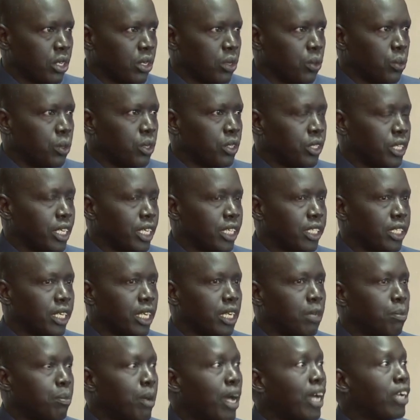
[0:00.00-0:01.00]
was
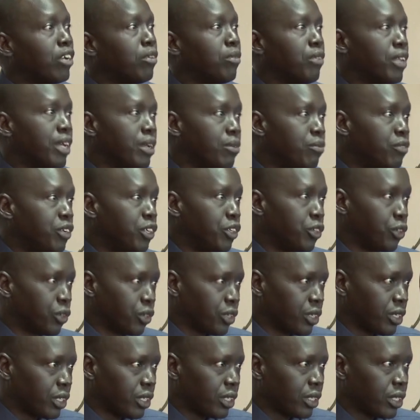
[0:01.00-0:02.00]
actually part of that vision.
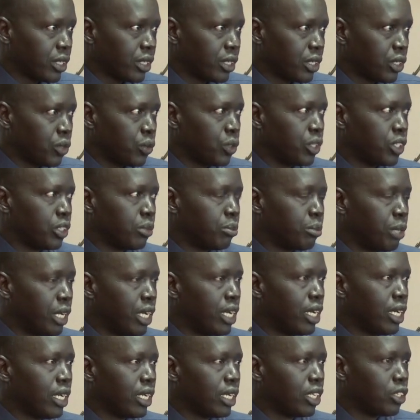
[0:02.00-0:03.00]
It was
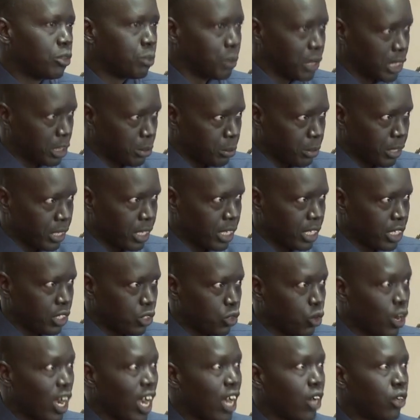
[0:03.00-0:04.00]
built specifically
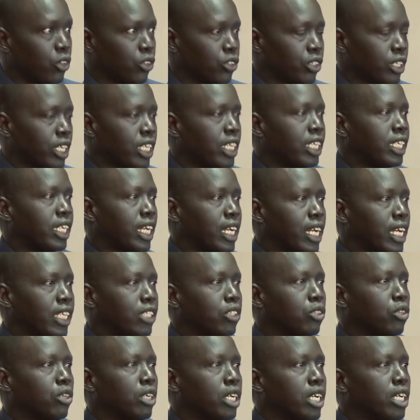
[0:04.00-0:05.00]
to house an
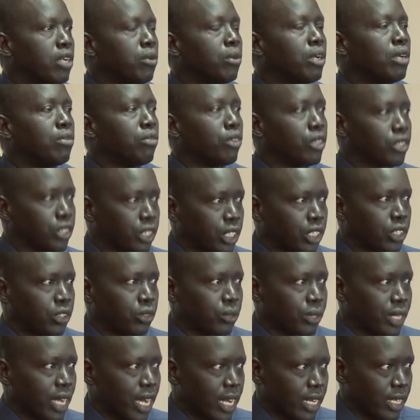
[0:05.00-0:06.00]
international gateway for South
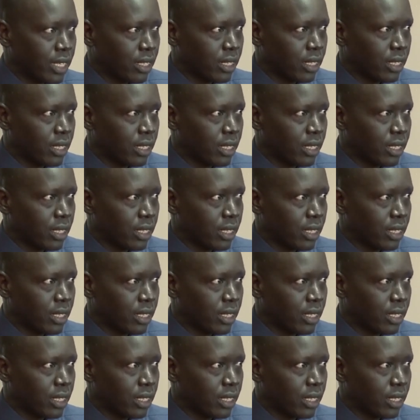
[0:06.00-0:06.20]
Sudan.